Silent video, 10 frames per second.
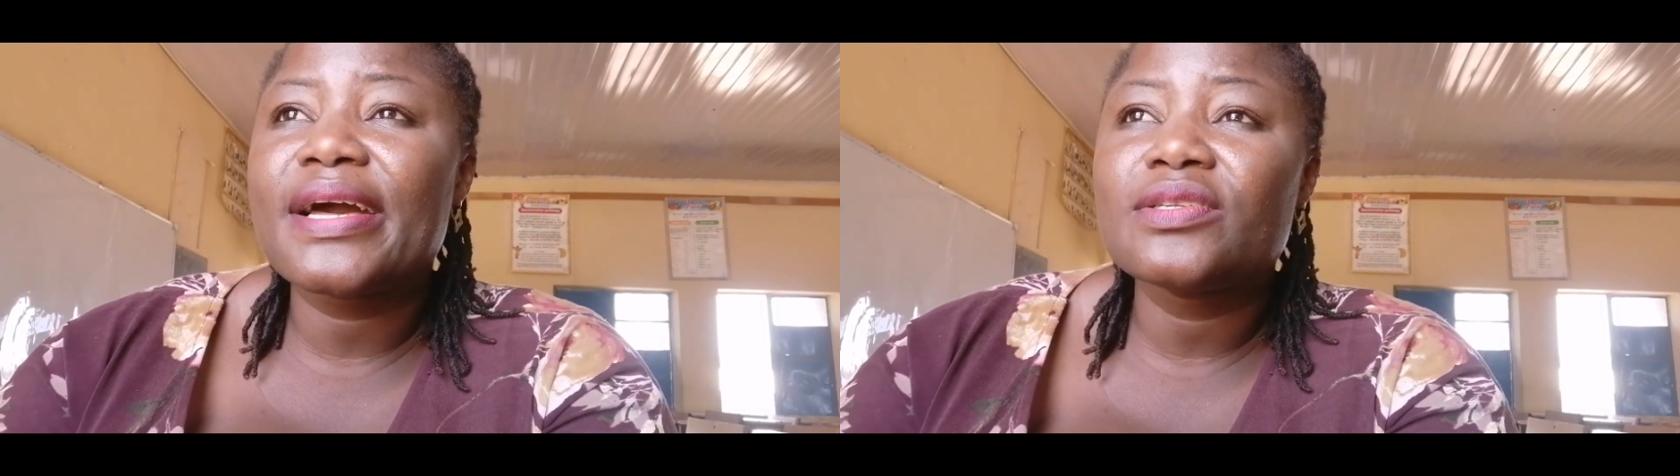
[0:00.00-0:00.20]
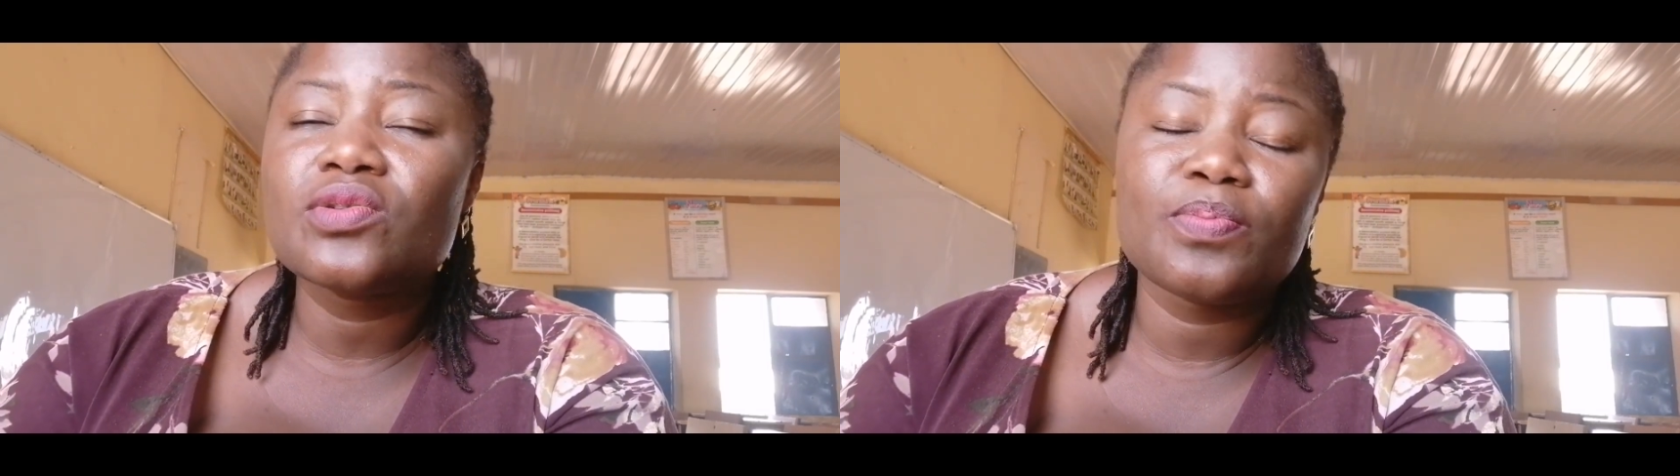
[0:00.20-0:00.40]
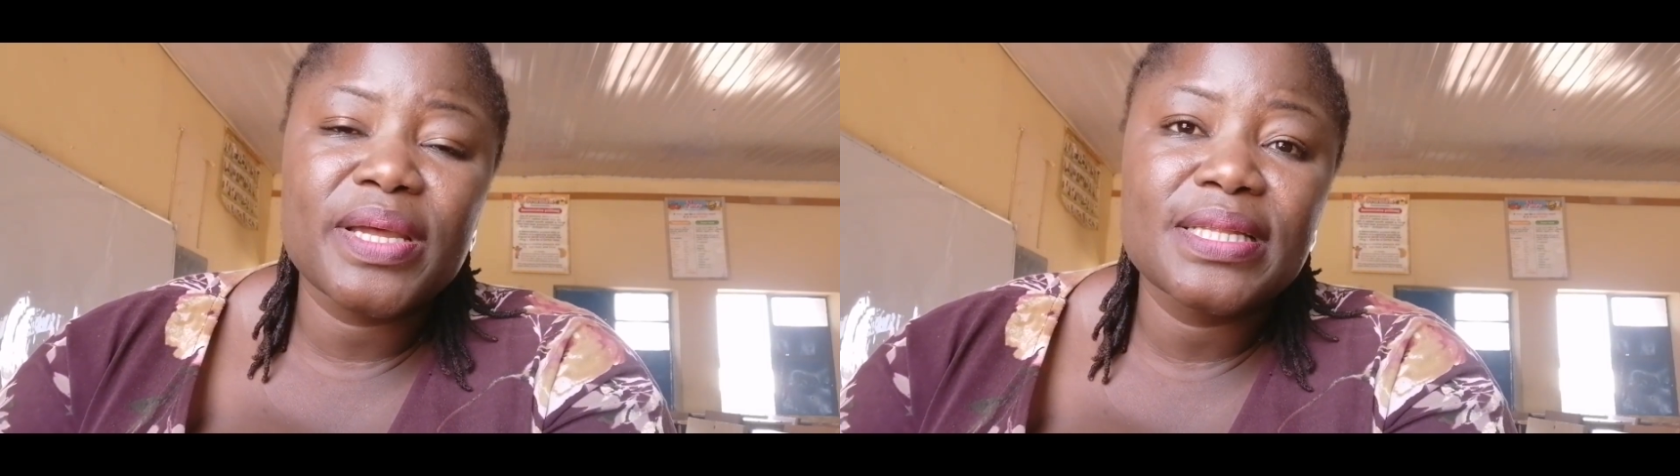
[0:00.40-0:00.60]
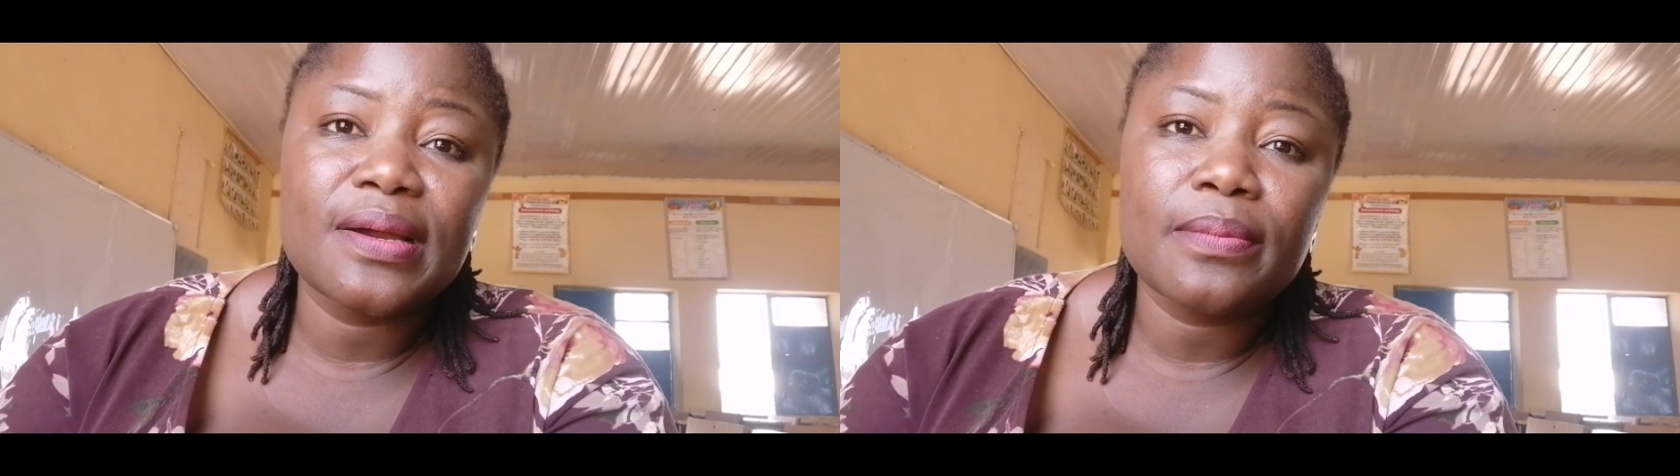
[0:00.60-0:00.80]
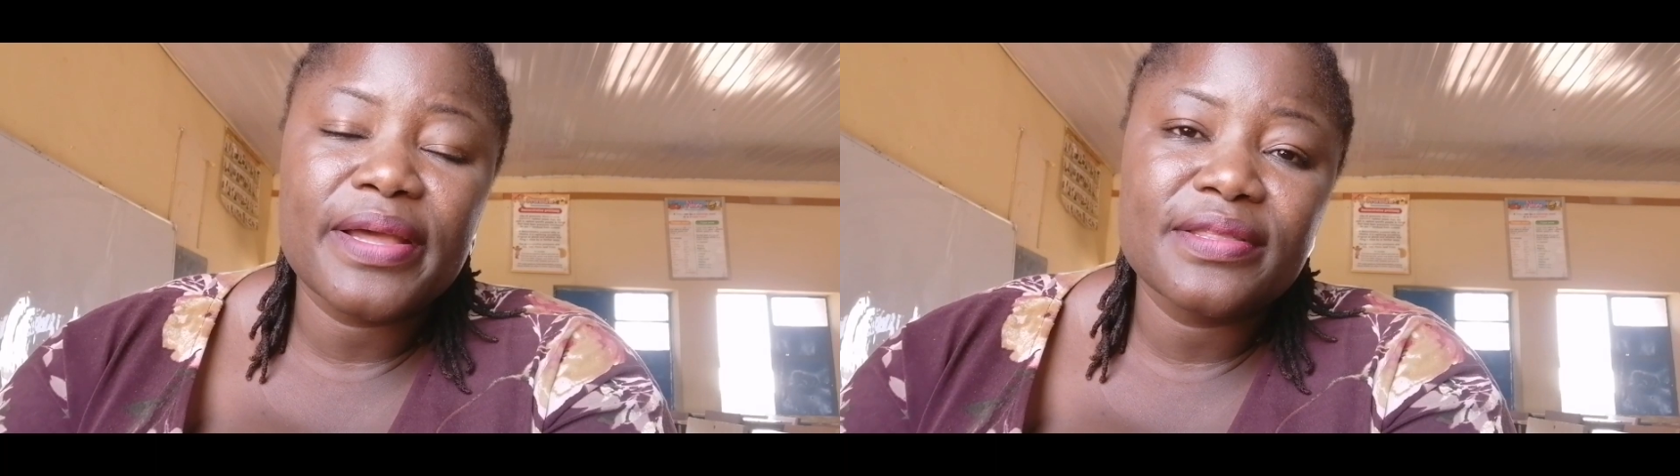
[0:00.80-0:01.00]
had to pen
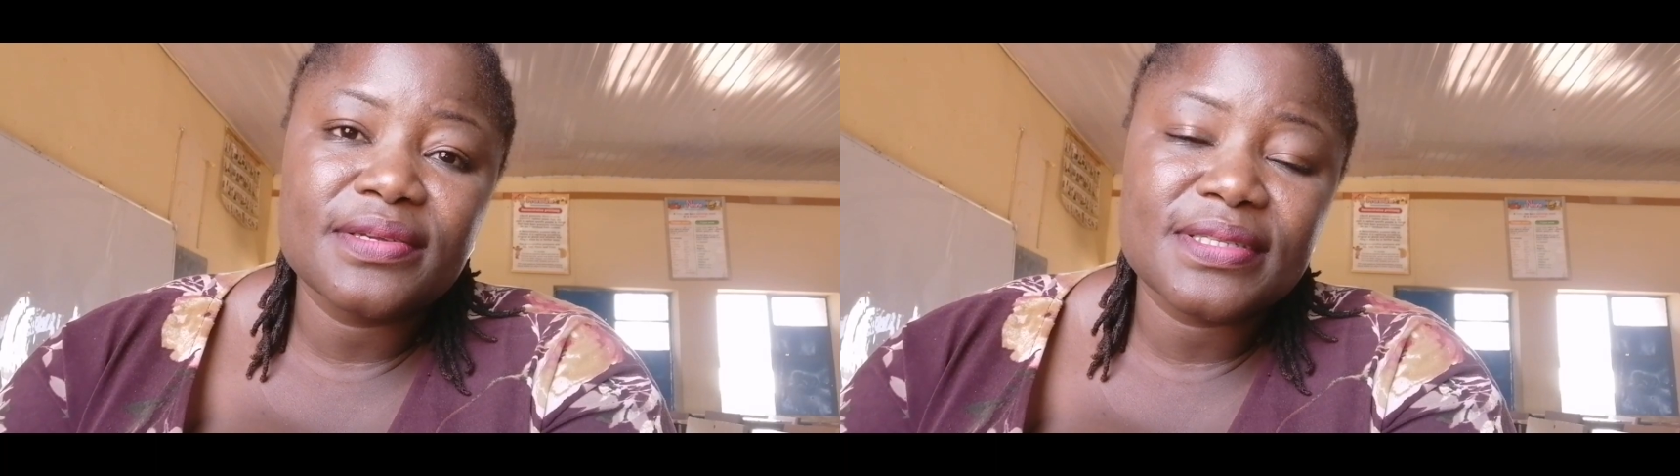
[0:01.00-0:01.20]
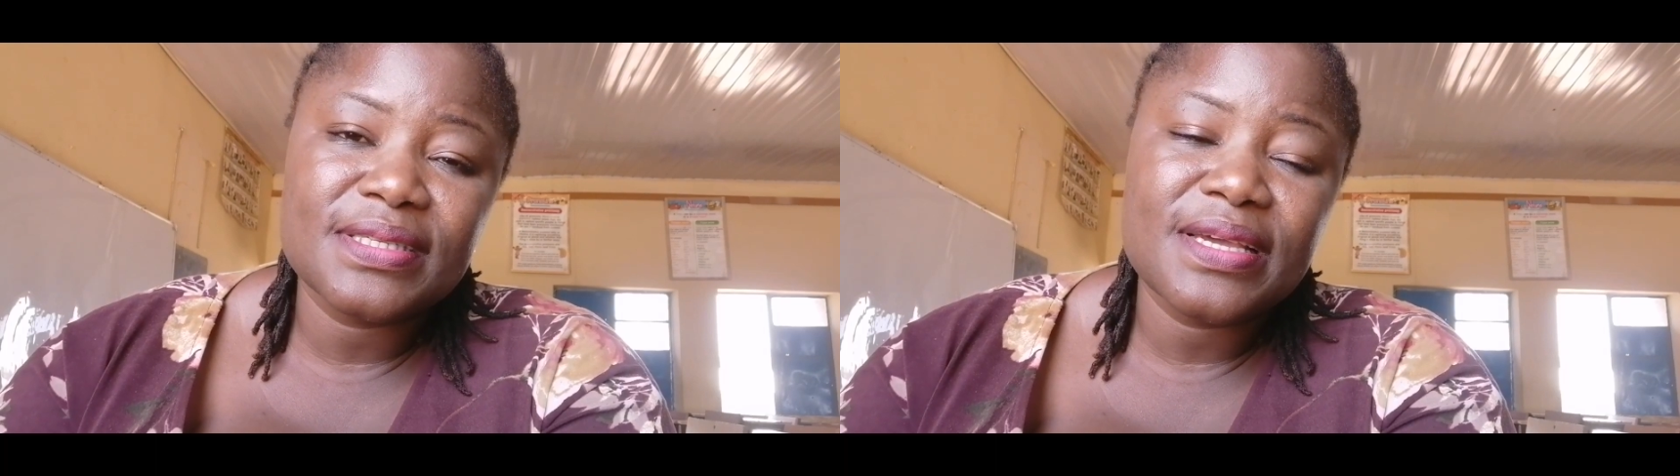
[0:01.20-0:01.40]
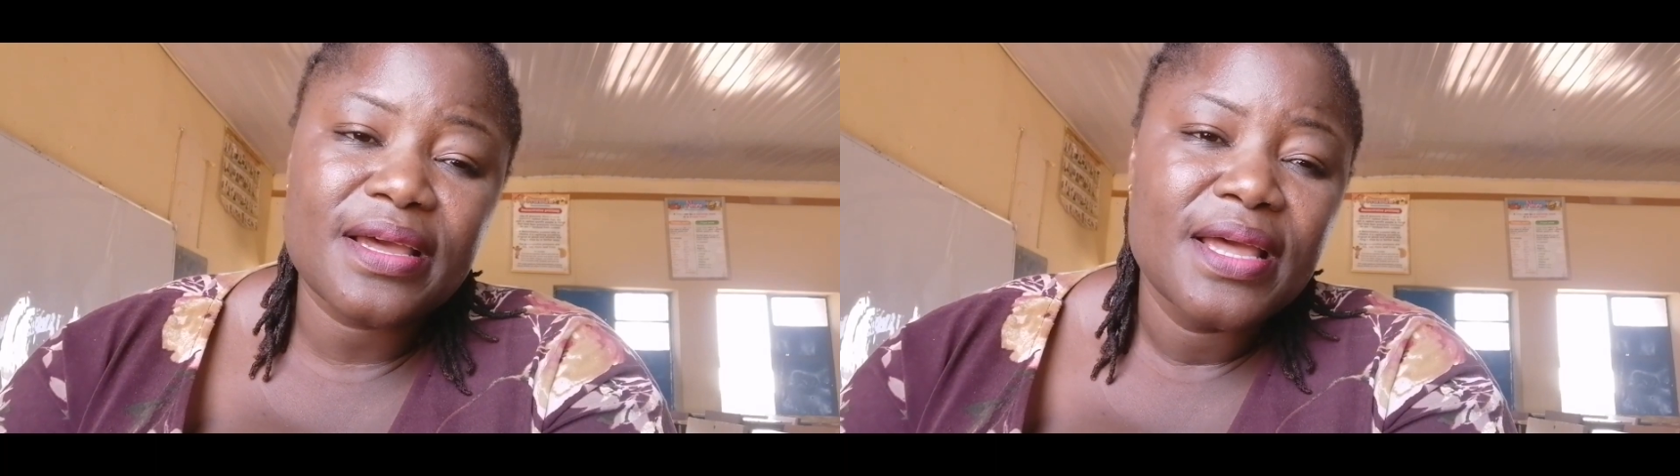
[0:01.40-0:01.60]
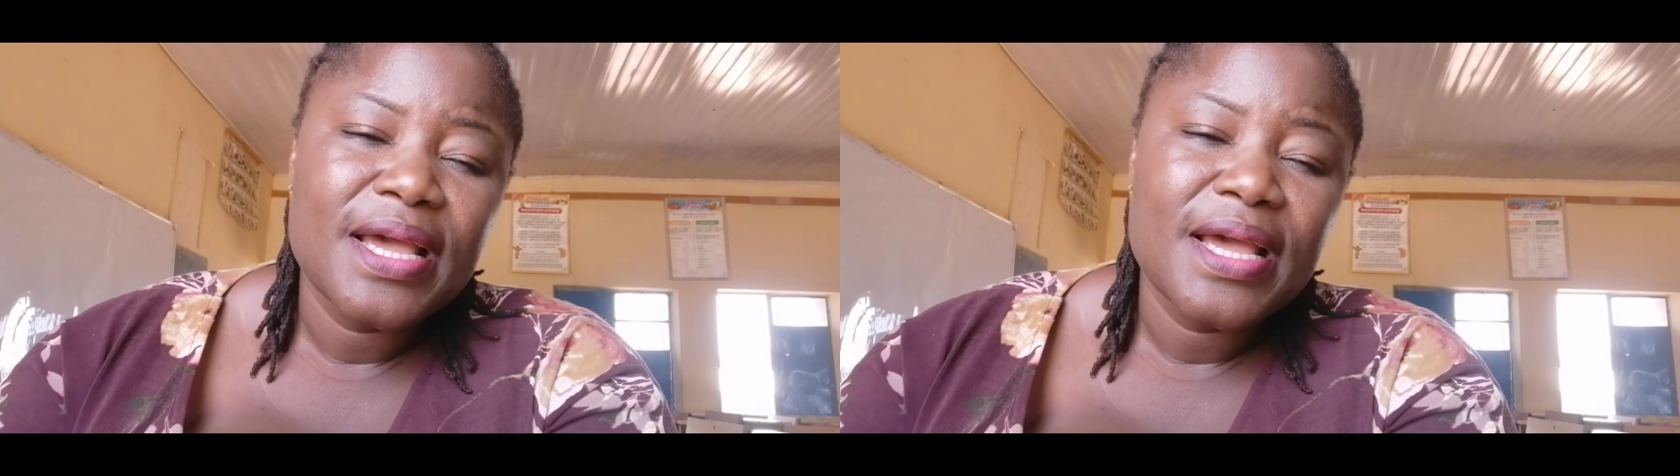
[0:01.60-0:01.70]
down my thoughts here